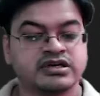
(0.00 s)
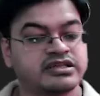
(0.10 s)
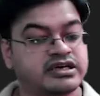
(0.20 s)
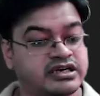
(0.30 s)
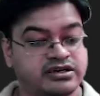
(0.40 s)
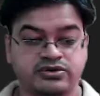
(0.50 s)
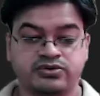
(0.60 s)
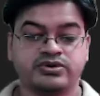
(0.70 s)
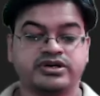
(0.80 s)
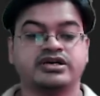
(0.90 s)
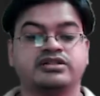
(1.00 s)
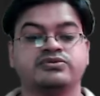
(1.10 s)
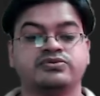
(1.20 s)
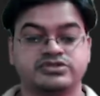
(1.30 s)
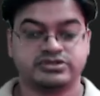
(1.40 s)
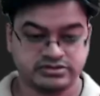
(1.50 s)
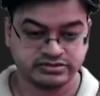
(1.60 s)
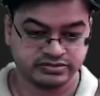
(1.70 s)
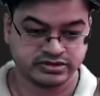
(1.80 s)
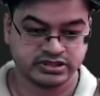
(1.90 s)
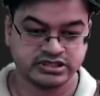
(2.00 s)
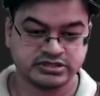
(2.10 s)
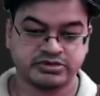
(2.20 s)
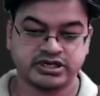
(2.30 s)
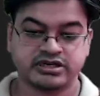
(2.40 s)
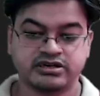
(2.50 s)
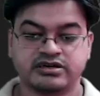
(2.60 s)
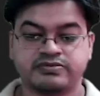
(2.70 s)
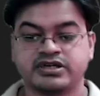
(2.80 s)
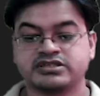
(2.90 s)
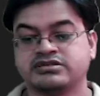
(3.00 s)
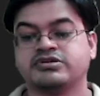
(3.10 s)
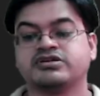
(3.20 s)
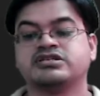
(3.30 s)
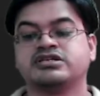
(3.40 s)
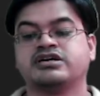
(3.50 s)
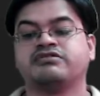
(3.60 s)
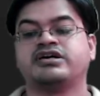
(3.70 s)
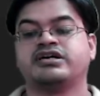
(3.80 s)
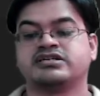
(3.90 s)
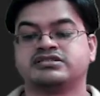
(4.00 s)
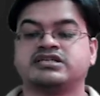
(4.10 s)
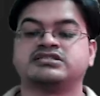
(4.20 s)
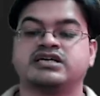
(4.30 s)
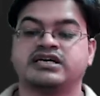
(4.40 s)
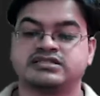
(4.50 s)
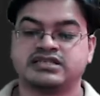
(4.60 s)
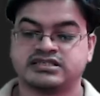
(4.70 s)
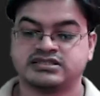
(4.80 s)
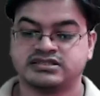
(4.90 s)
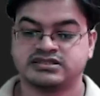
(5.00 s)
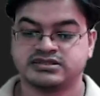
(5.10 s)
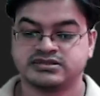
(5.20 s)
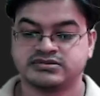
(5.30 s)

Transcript: There are no real roots for this particular function because it never intersects x axis,